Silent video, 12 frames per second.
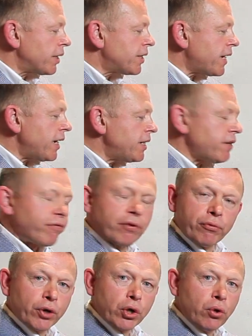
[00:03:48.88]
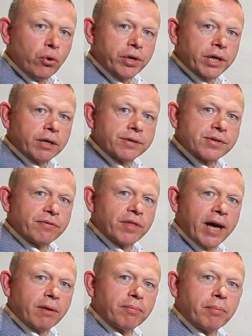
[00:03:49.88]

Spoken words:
10 different recordings of that